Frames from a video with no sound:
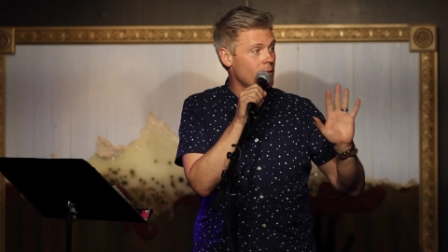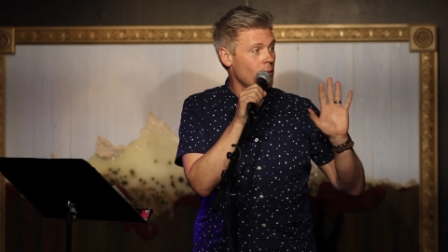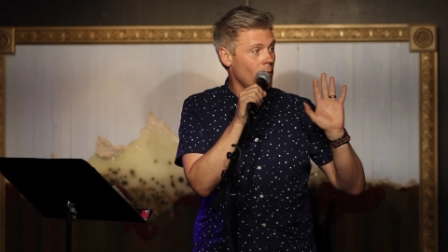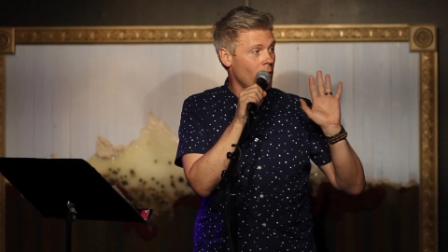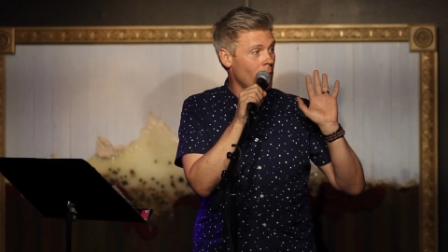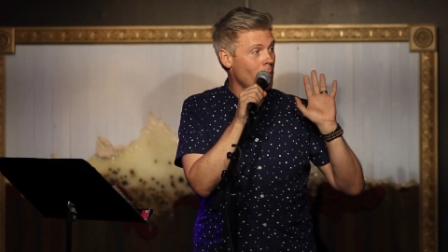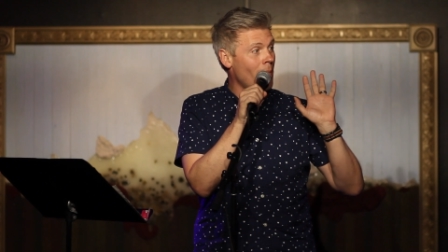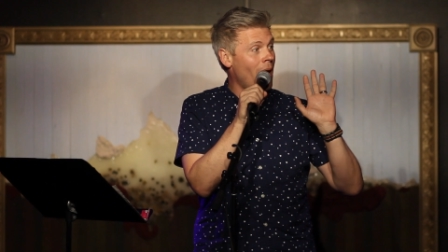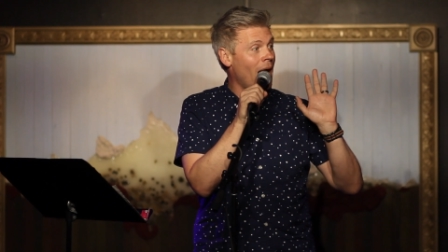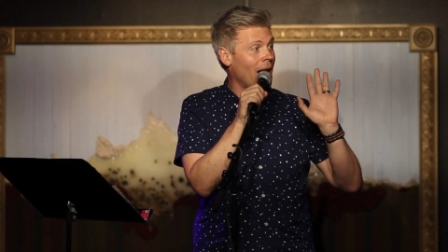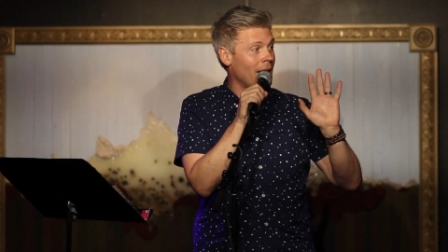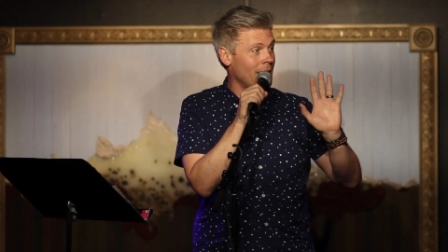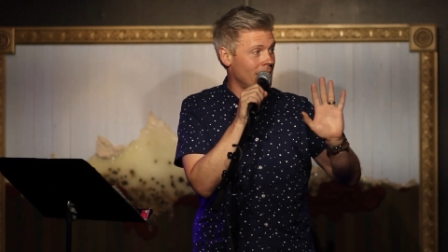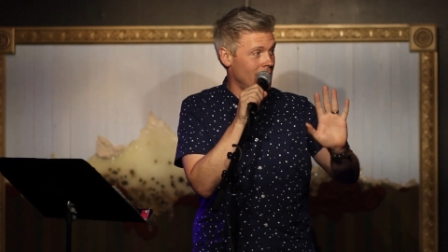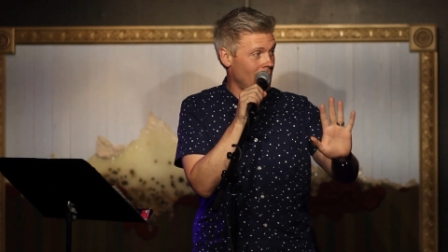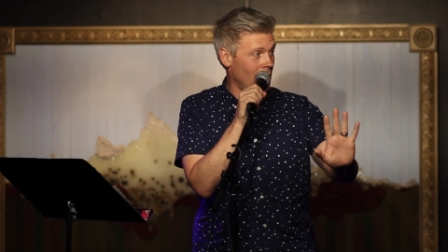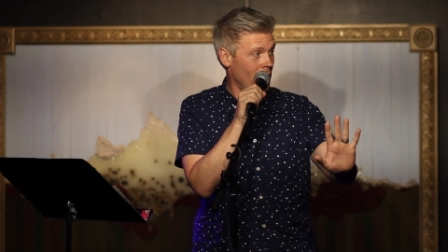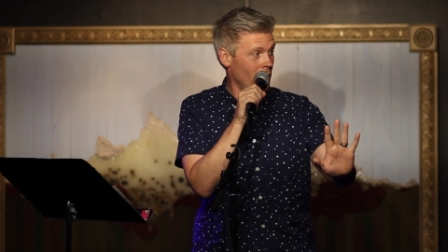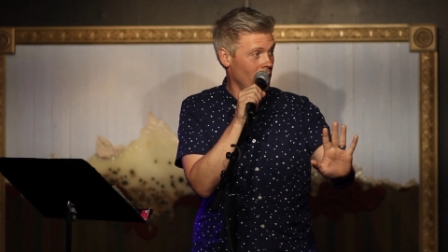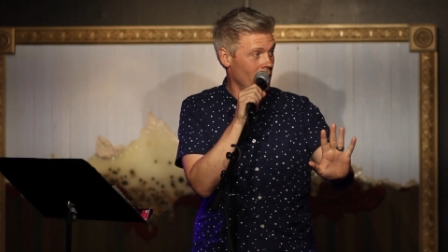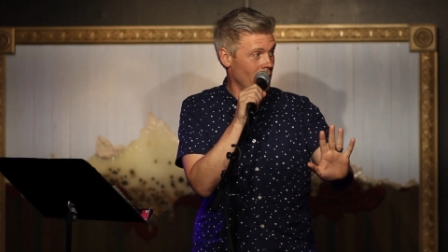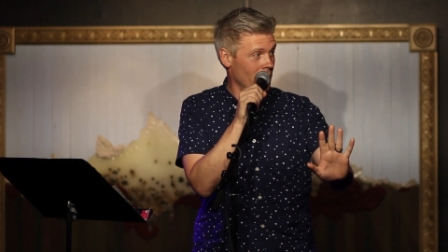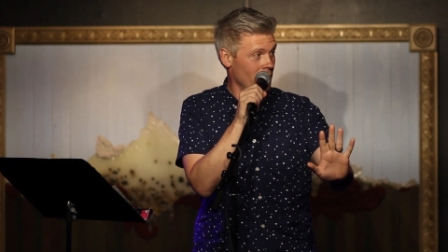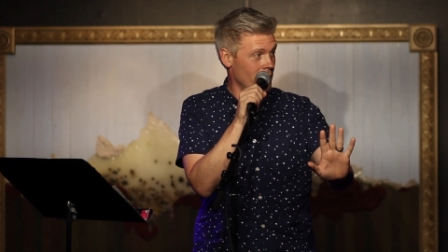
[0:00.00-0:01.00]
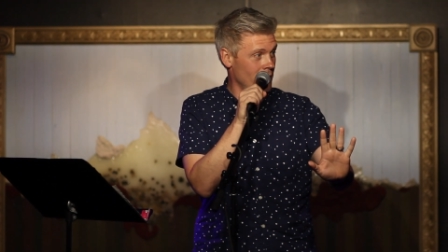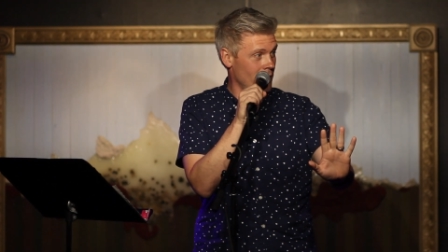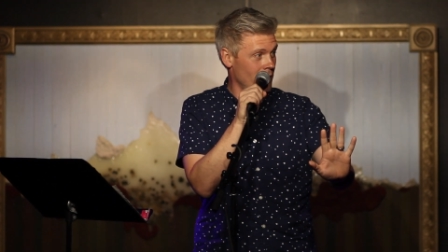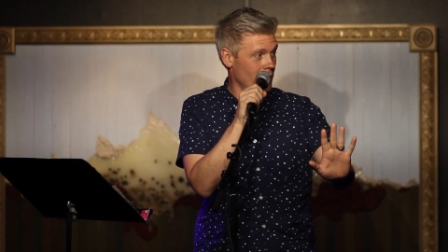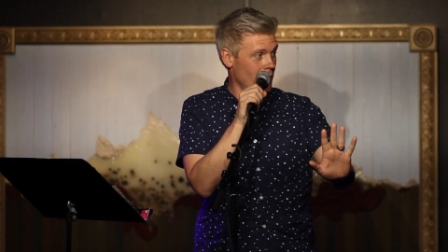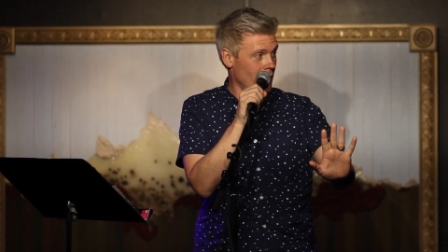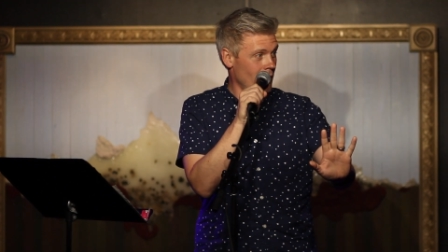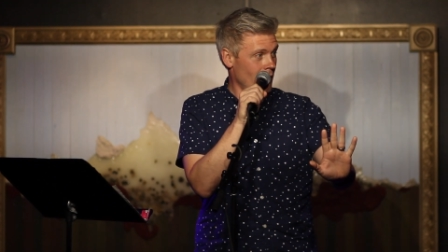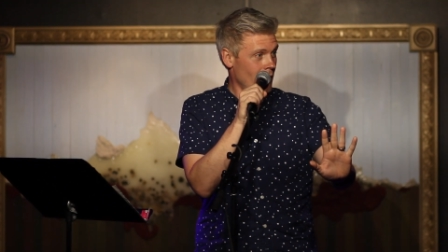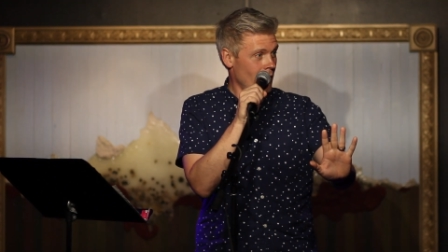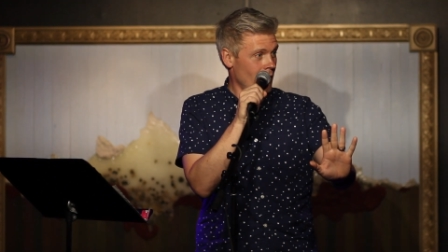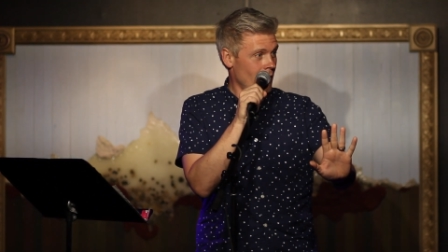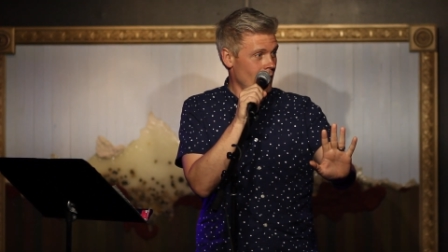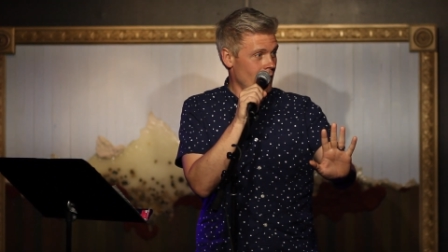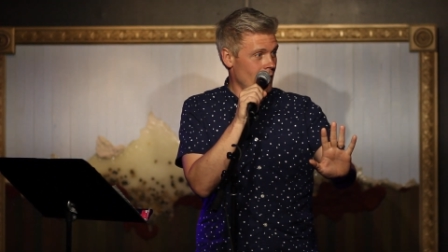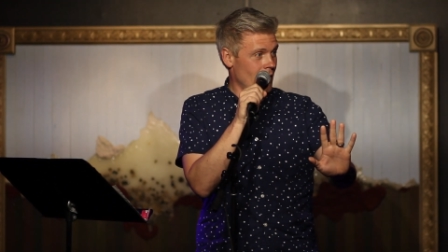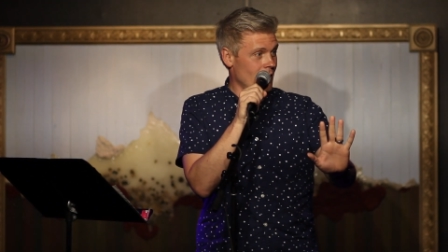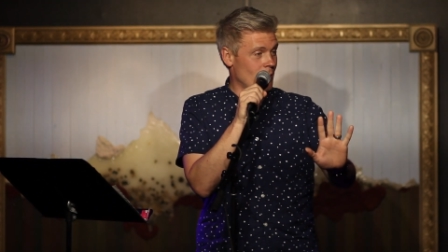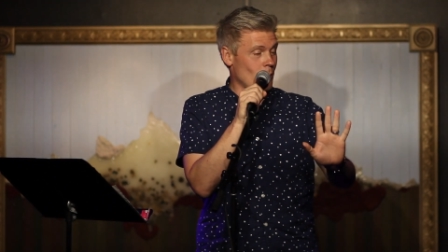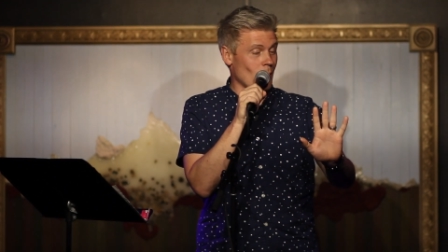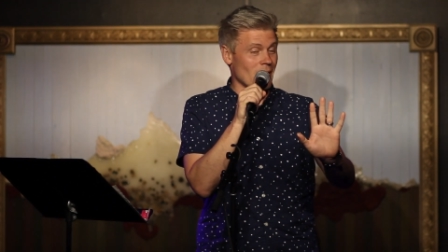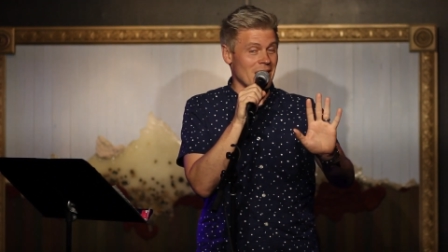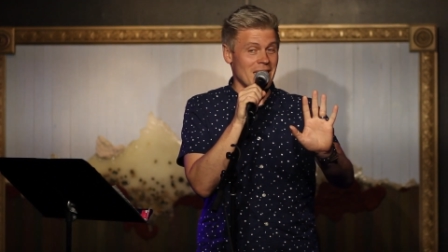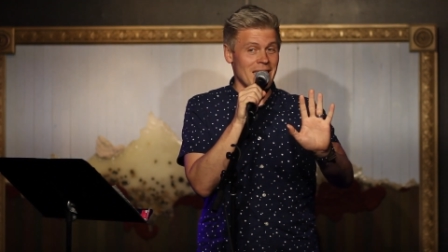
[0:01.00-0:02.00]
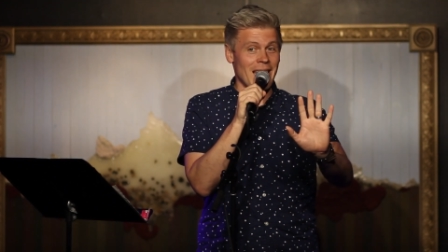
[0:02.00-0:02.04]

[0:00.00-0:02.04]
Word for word: sort of mindset on this. This was